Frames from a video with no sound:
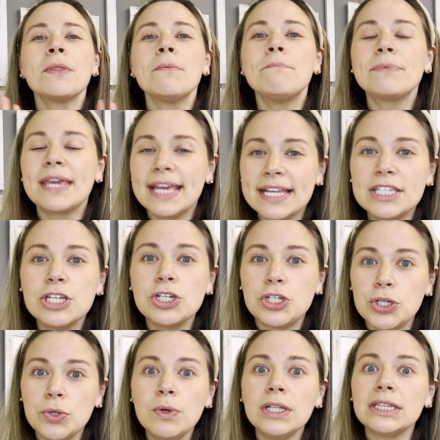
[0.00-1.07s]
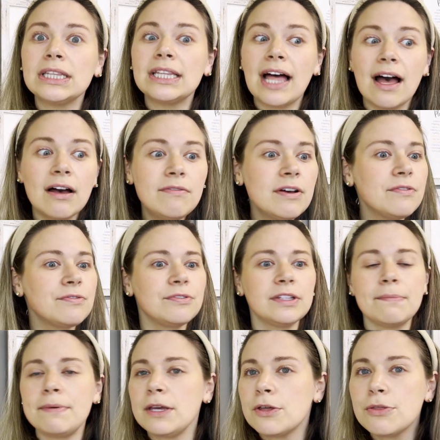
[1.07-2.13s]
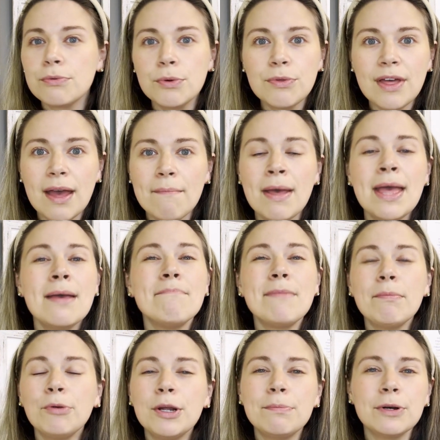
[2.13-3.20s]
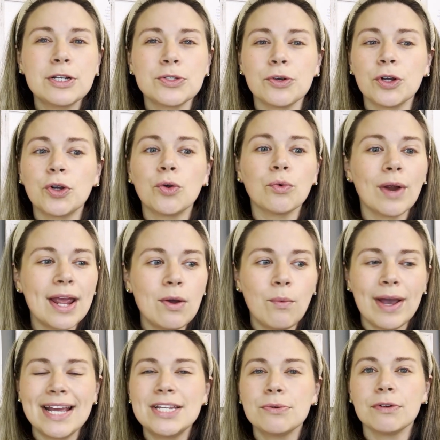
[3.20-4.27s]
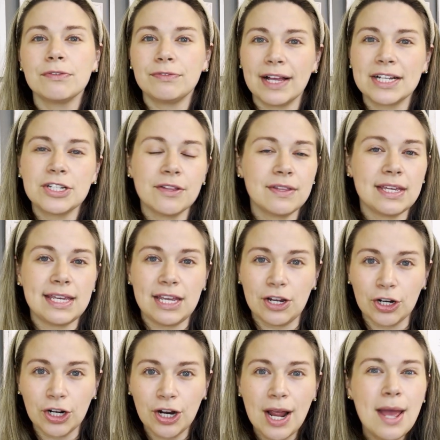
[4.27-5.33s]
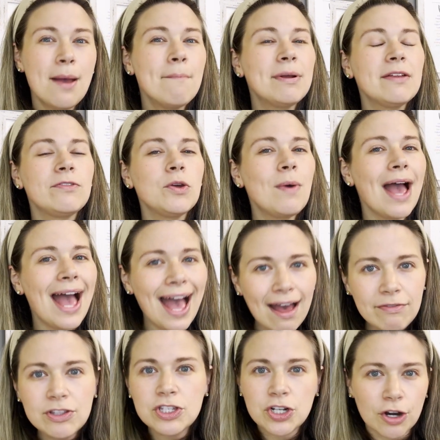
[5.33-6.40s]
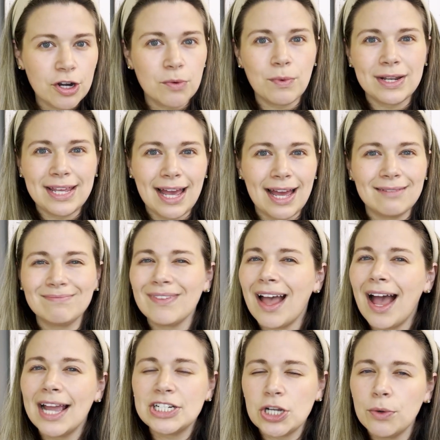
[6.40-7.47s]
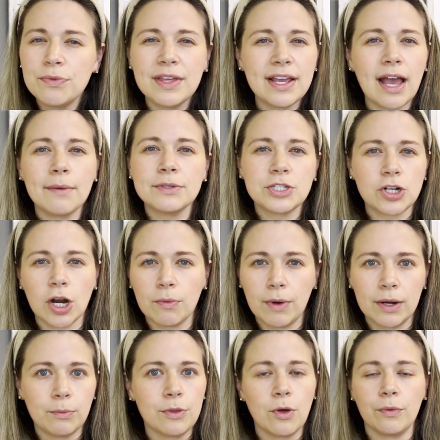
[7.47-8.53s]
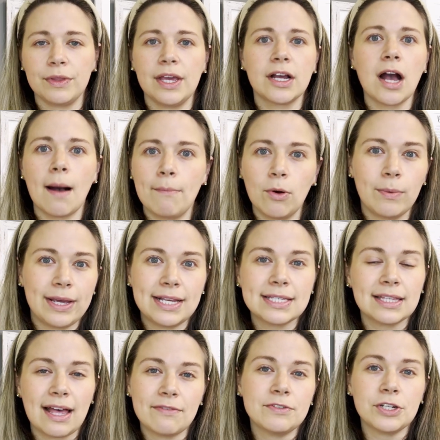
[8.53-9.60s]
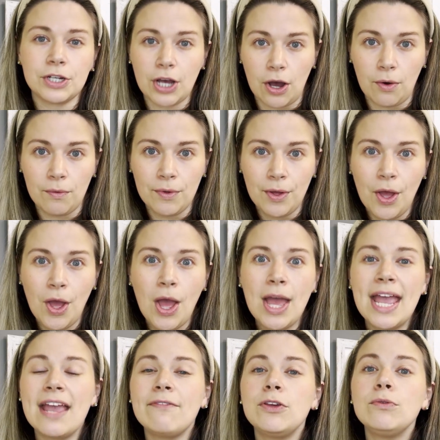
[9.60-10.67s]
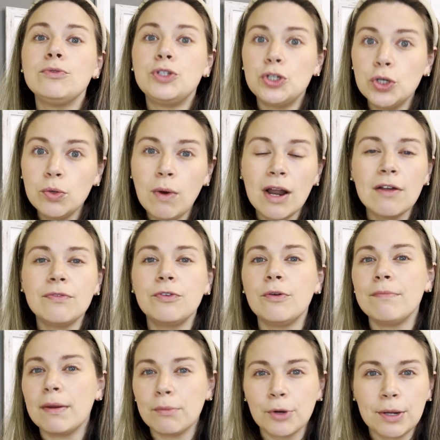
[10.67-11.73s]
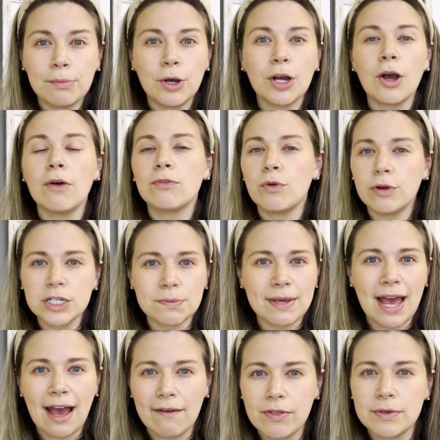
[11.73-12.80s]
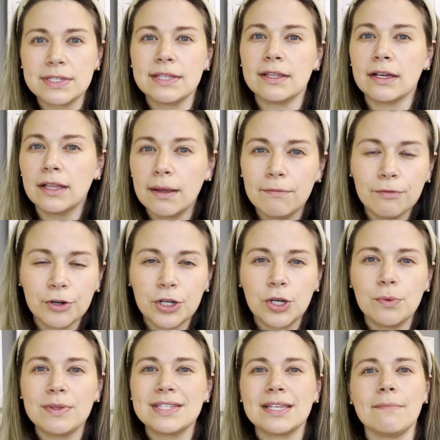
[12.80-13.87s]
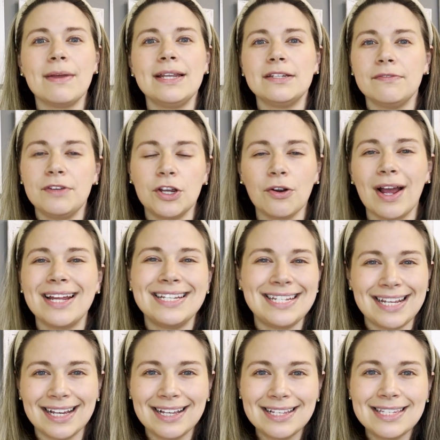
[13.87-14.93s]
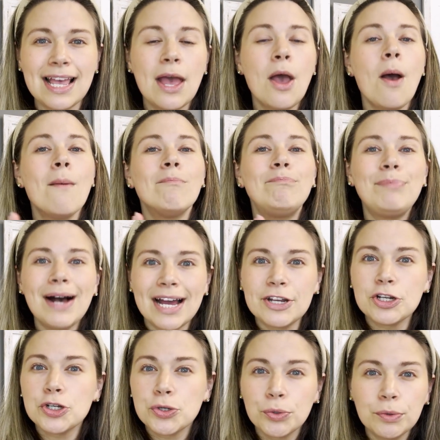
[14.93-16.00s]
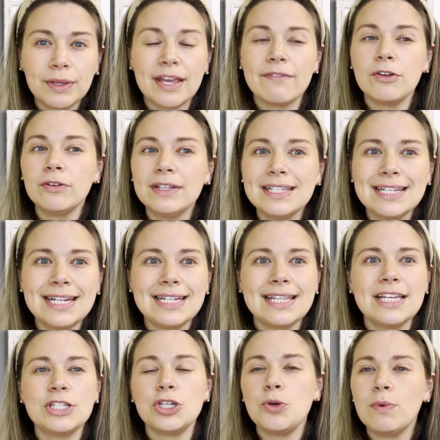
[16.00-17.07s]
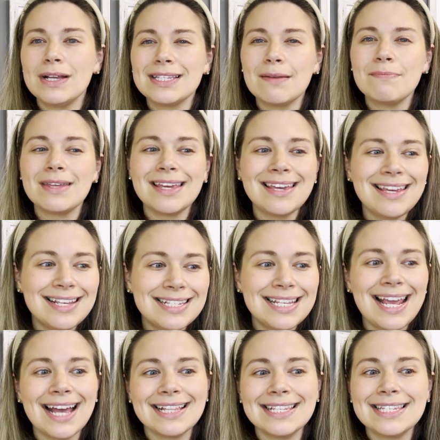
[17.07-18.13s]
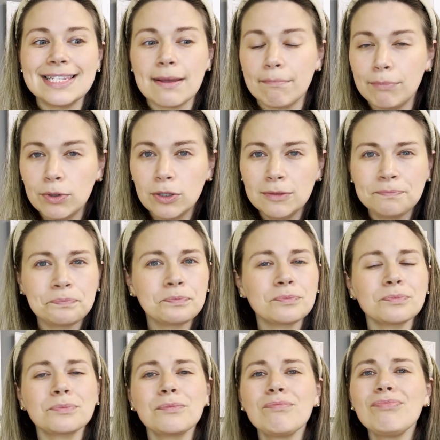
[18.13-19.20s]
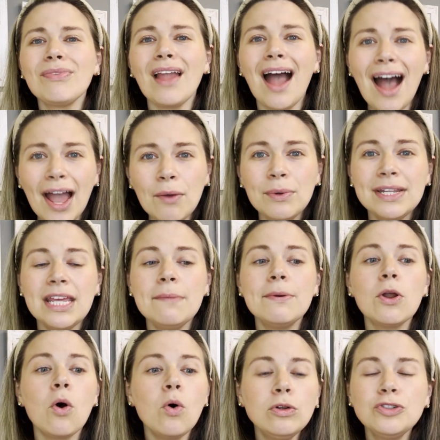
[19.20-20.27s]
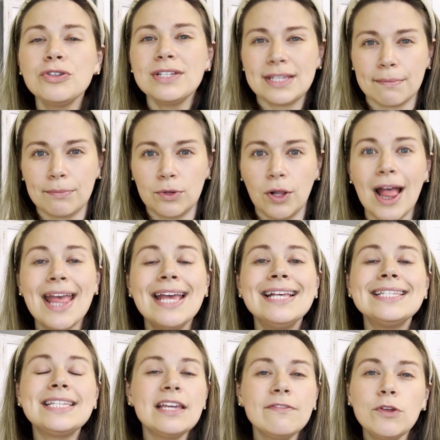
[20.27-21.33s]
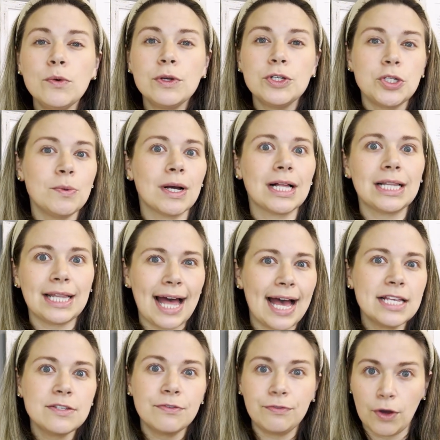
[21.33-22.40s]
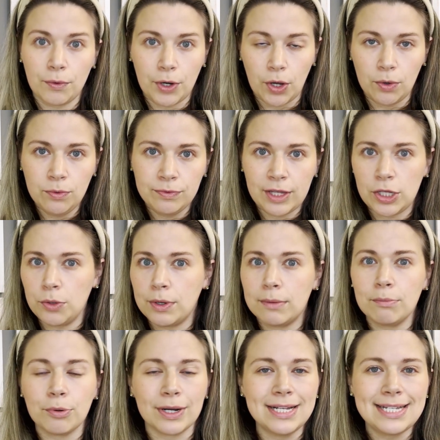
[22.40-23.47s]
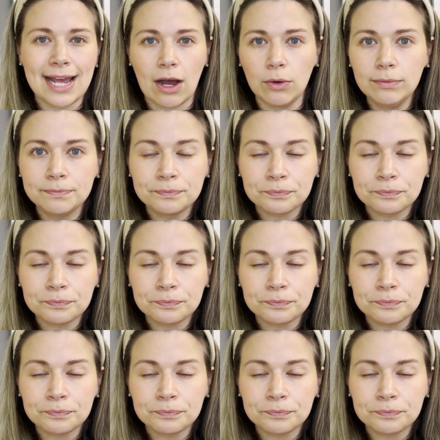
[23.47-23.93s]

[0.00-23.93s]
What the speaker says: Kids do love flipping through them. Memory books are a great way to reflect on the year, but if you haven't started one yet, I don't think I would start one with only a couple weeks left to go. If you do want a full memory book, of course, we have those in the club for you with some end of year ideas, but truly, if you're listening to this, you want something easy and simple, I would keep it ultra simple. See if you can do a class photo that you can print out.